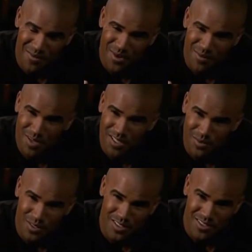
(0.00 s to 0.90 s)
I weighed a
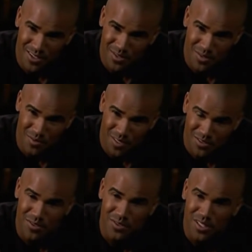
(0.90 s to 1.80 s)
buck twenty soaking
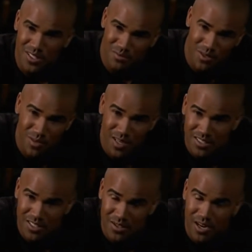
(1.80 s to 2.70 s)
wet, so trust me when
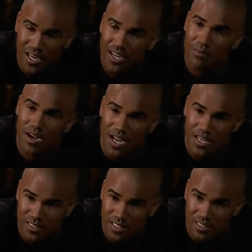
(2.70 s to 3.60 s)
I tell you, I got my
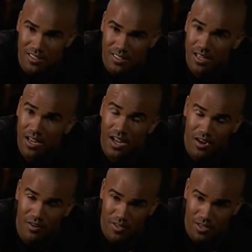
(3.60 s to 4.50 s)
ass kicked
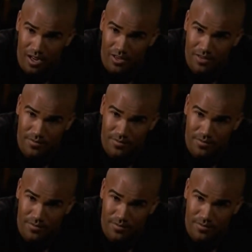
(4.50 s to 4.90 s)
every day.